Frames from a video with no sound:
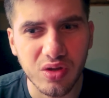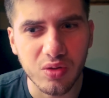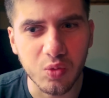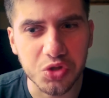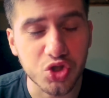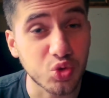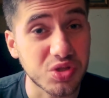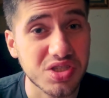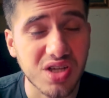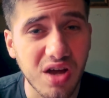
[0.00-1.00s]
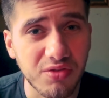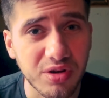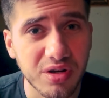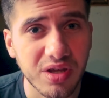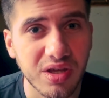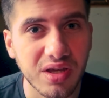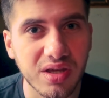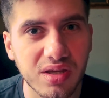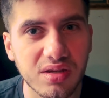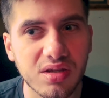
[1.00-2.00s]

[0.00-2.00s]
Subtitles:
which you discover can